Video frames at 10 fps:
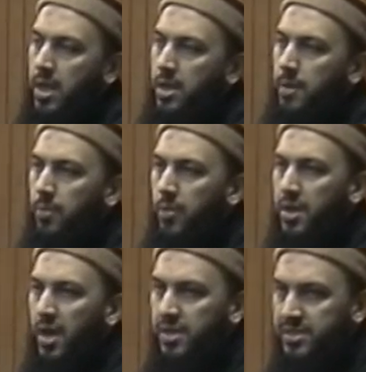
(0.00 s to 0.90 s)
Number
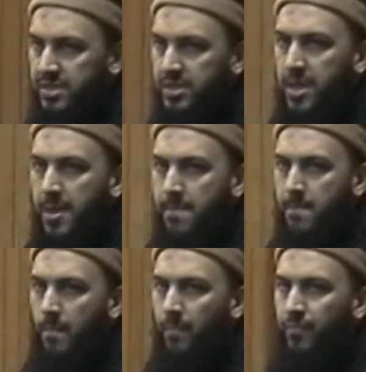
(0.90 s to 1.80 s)
one, us.
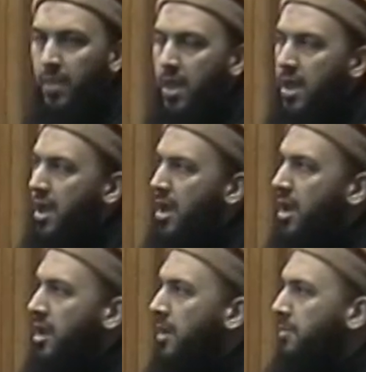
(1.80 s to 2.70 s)

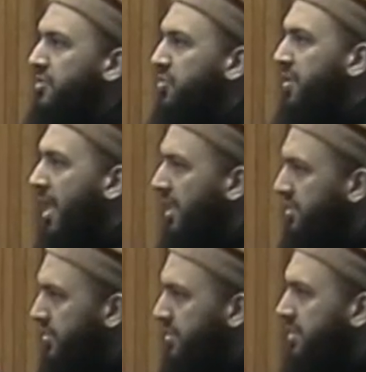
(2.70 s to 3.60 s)
Number two, the
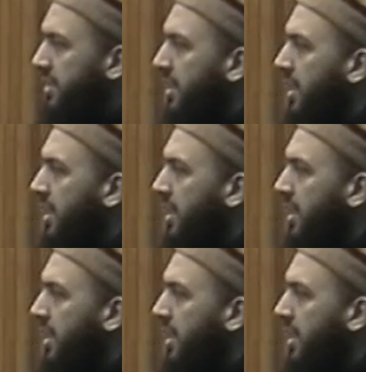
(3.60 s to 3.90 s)
angels.